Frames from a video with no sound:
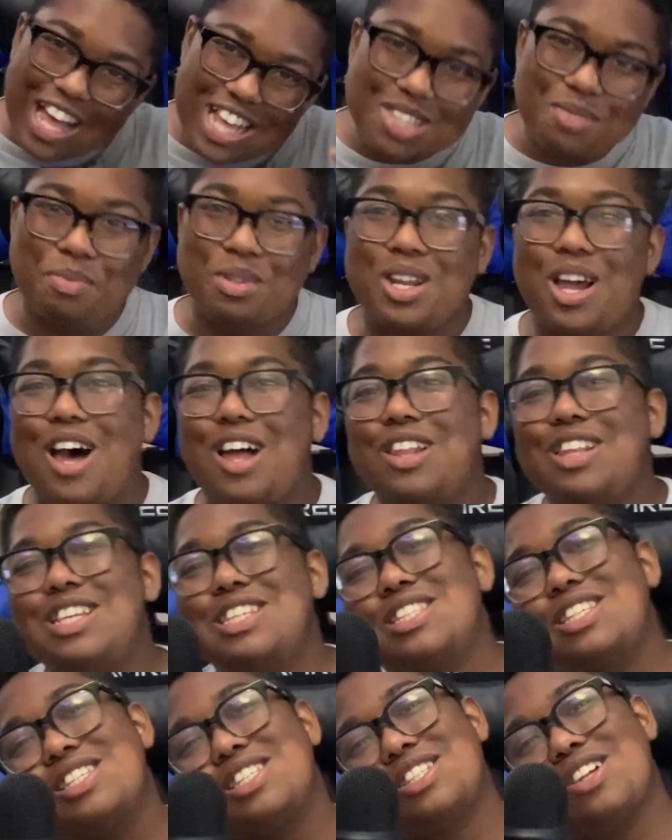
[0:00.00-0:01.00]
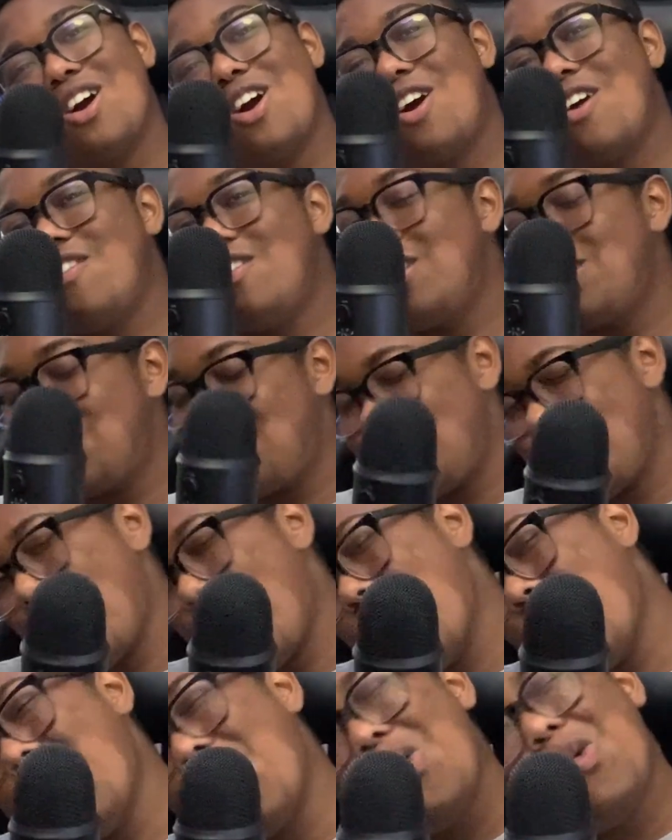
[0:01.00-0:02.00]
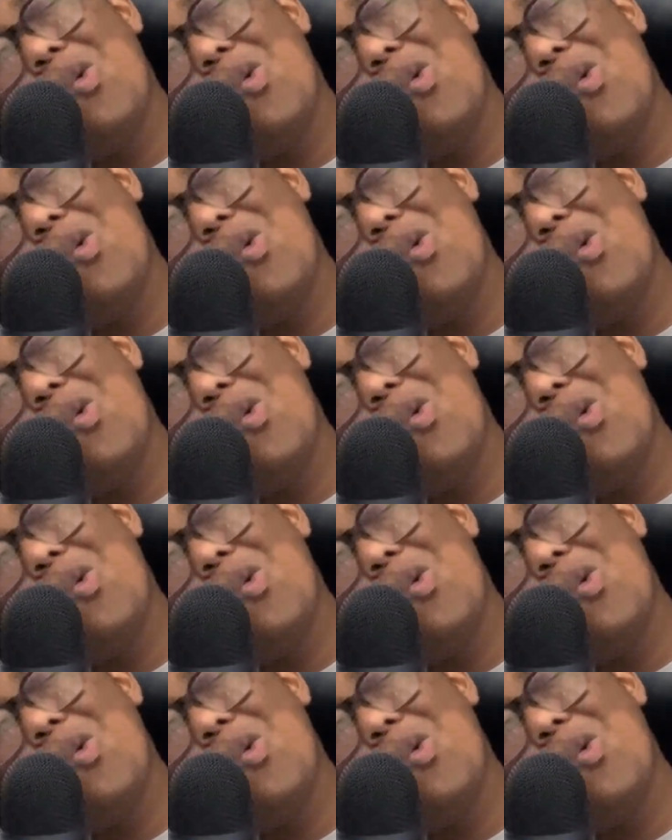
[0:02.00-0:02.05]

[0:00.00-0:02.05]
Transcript: Last but not least, the star of the show,